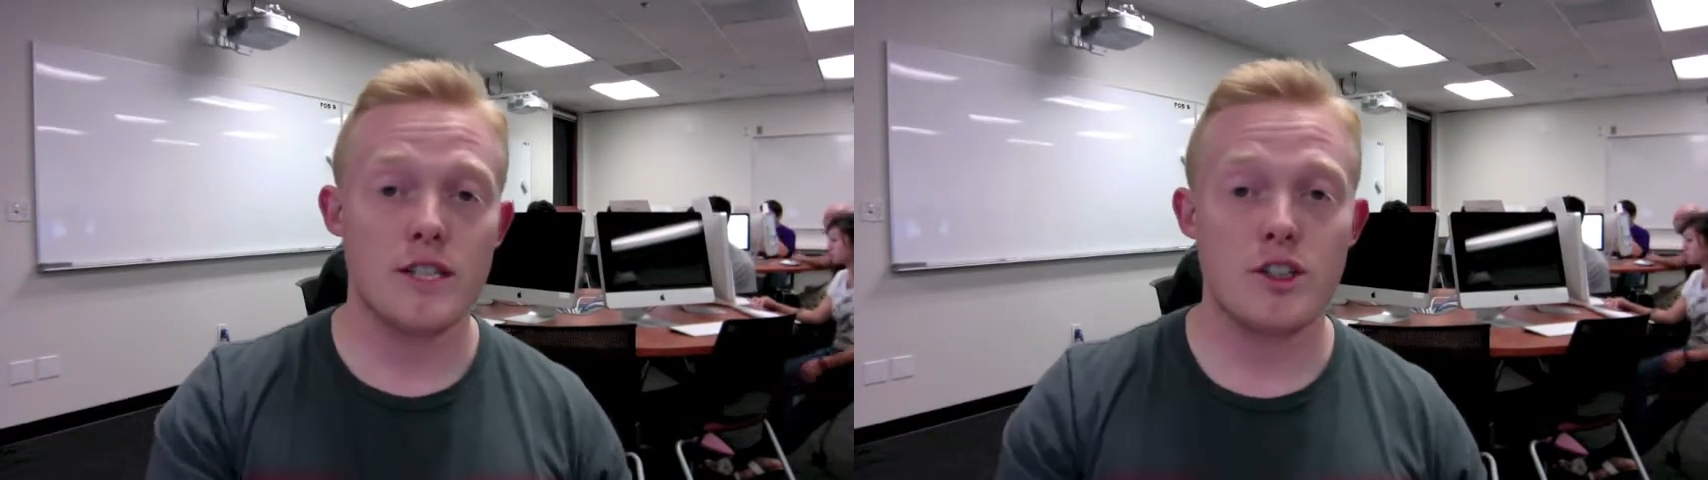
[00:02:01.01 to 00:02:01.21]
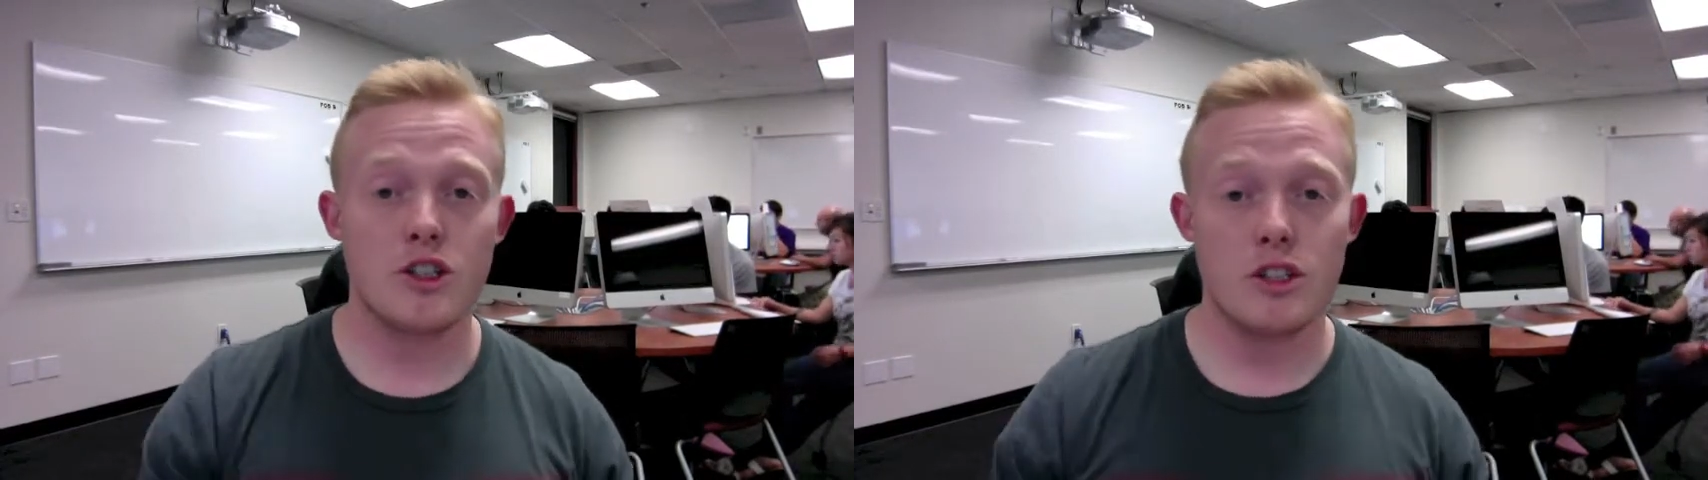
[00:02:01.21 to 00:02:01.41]

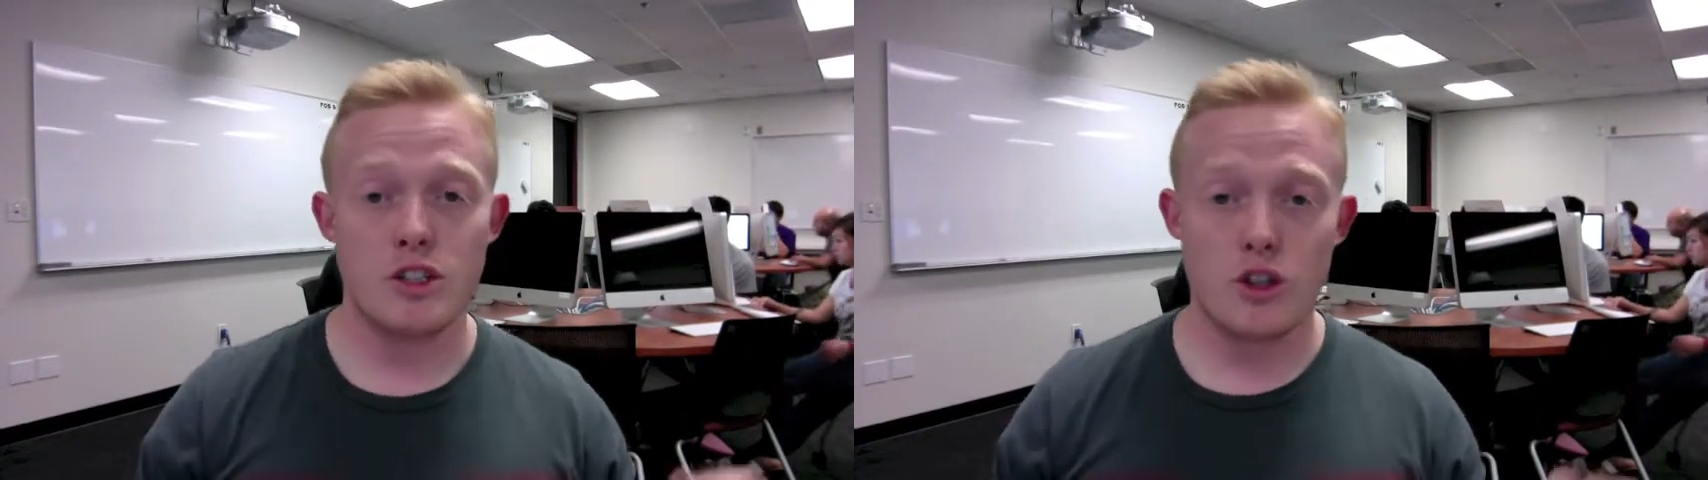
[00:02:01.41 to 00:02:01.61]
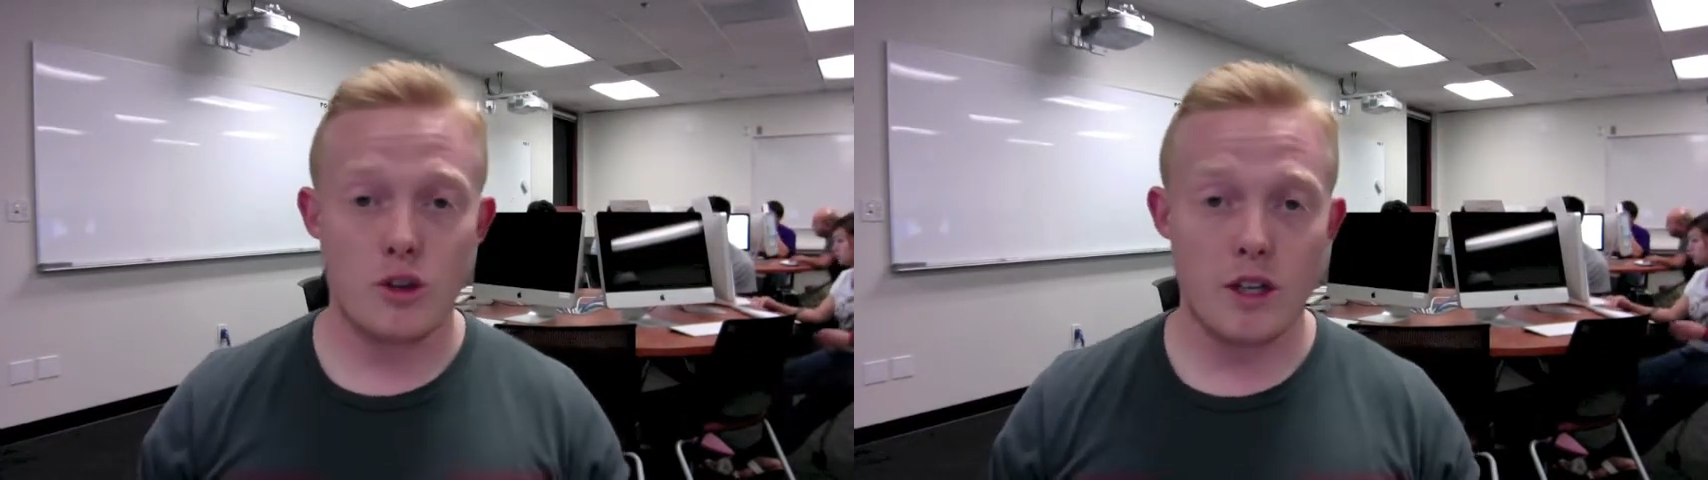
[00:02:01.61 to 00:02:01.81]
Actually,
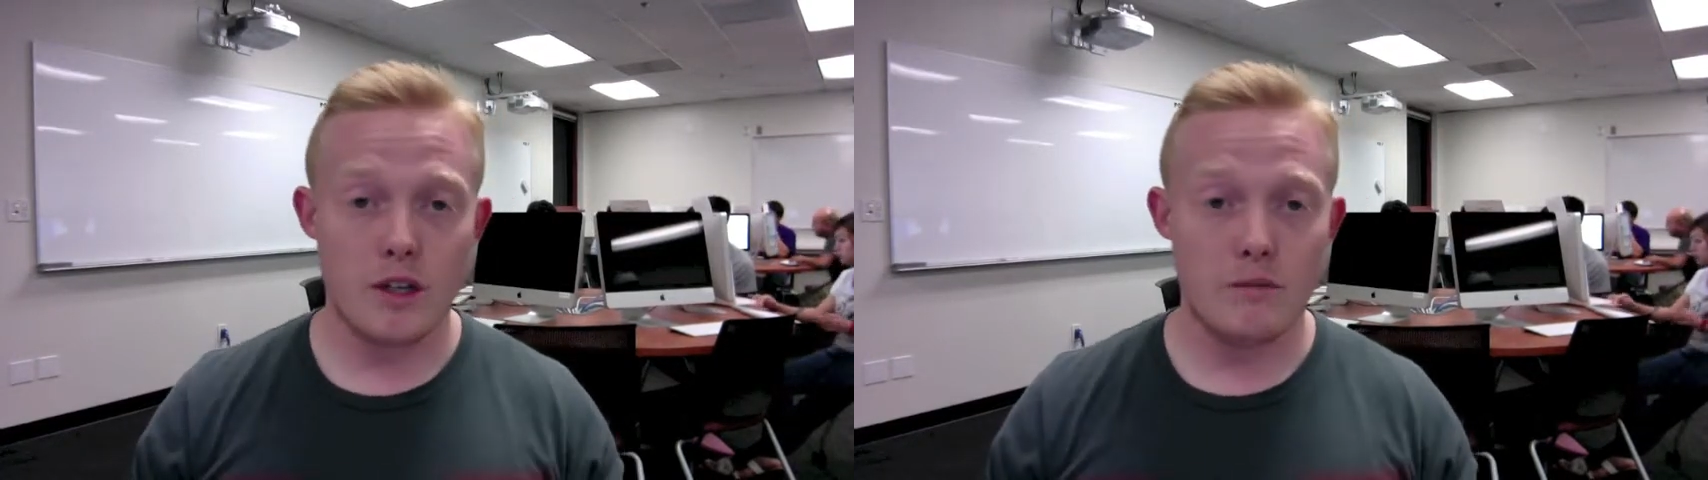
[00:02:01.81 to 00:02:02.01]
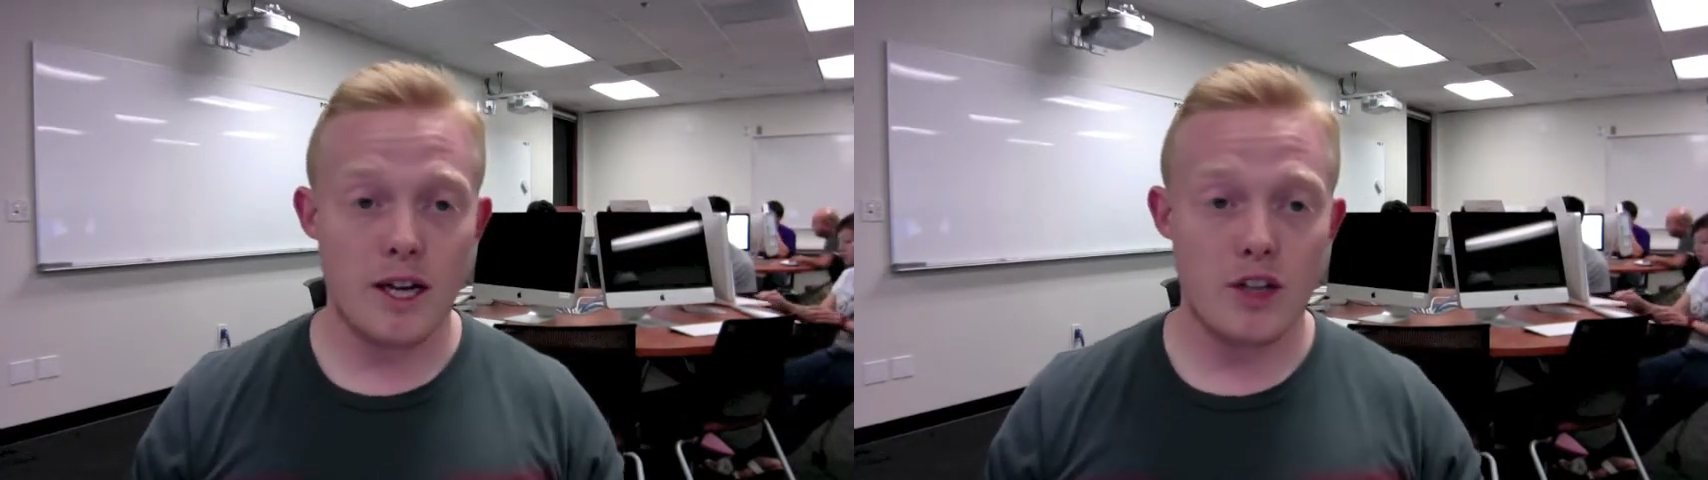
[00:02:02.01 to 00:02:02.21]

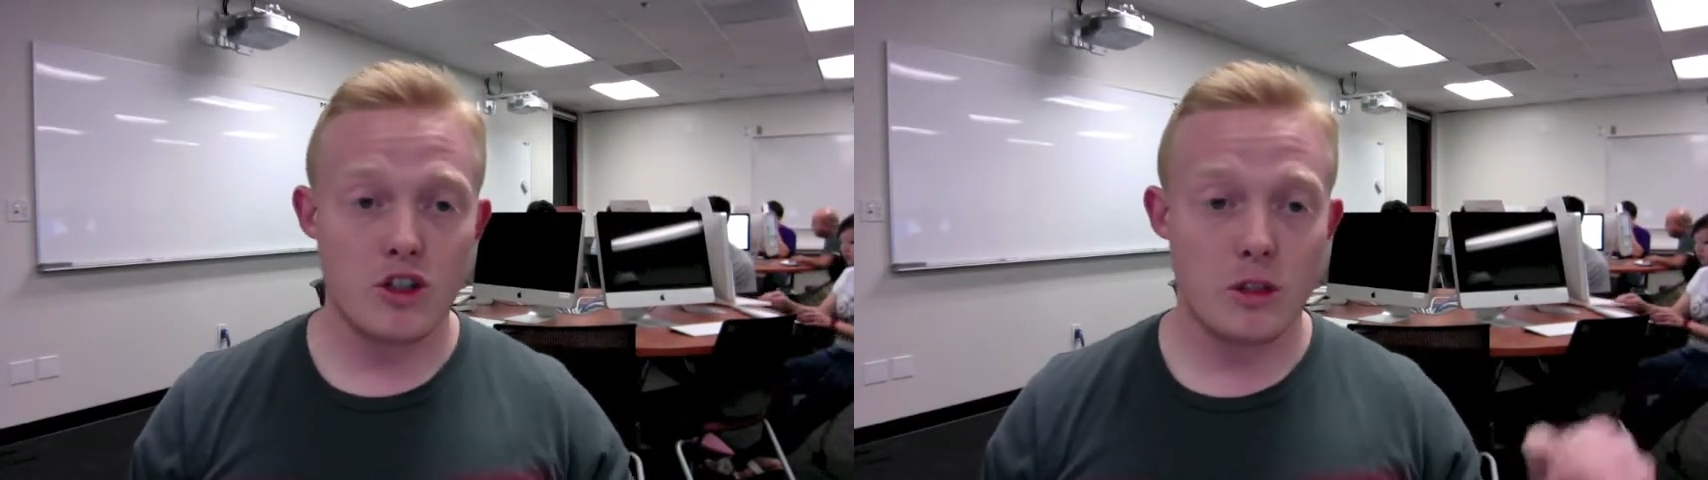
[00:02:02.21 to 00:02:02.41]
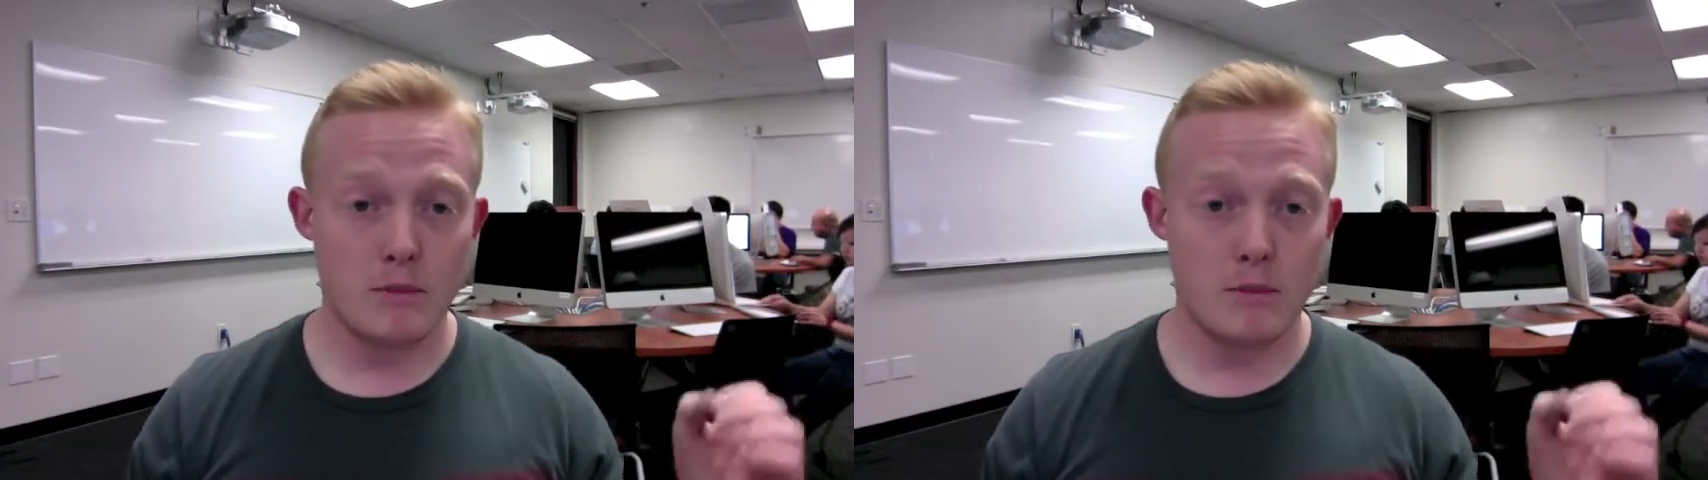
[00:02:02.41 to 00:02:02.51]
sodium actually